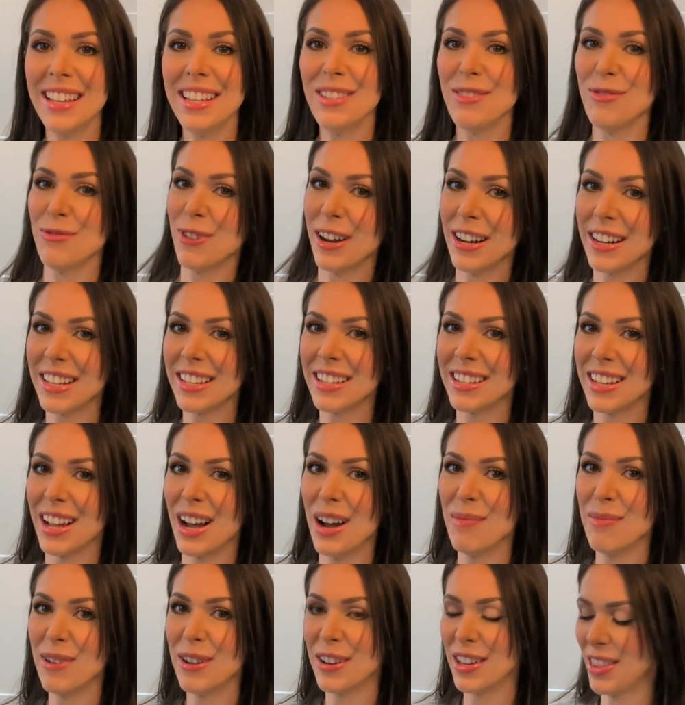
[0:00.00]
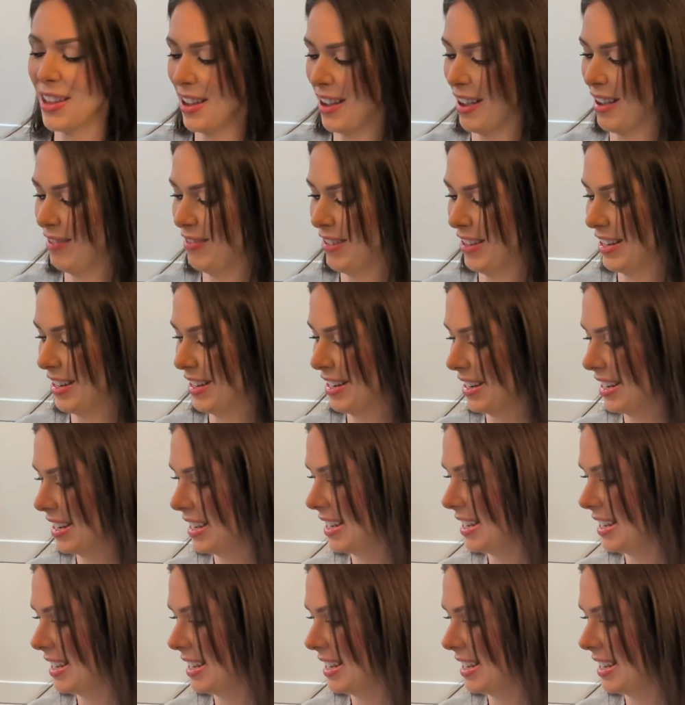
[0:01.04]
is ready to come out of the oven.